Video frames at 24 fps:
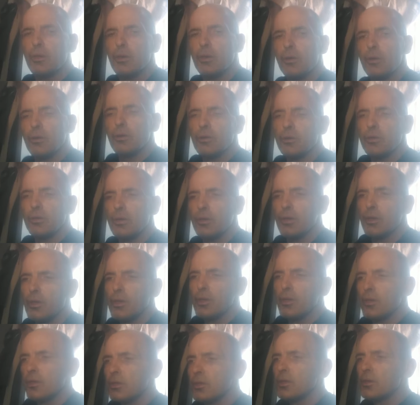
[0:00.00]
Oh, yeah,
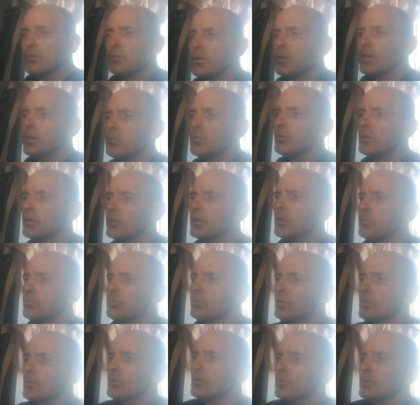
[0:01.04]
yeah how about that
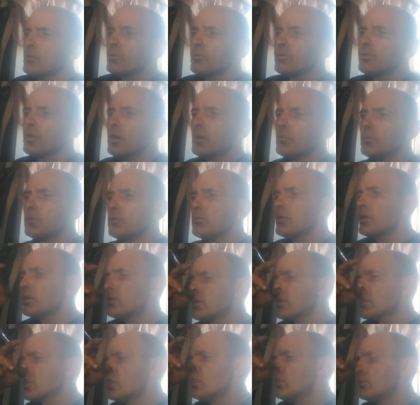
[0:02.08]
poor little family around
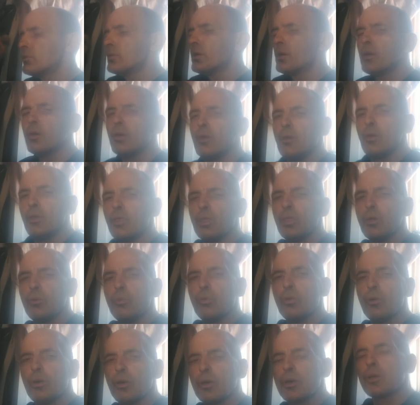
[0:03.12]
the corner? The
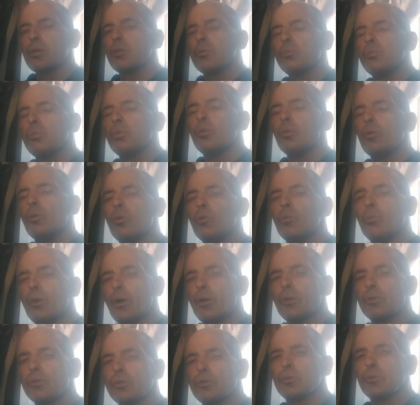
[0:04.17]
working poor
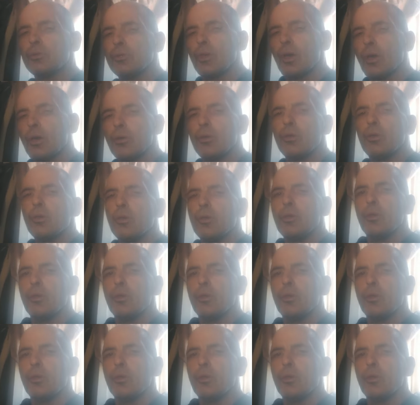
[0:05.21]
ones, you know.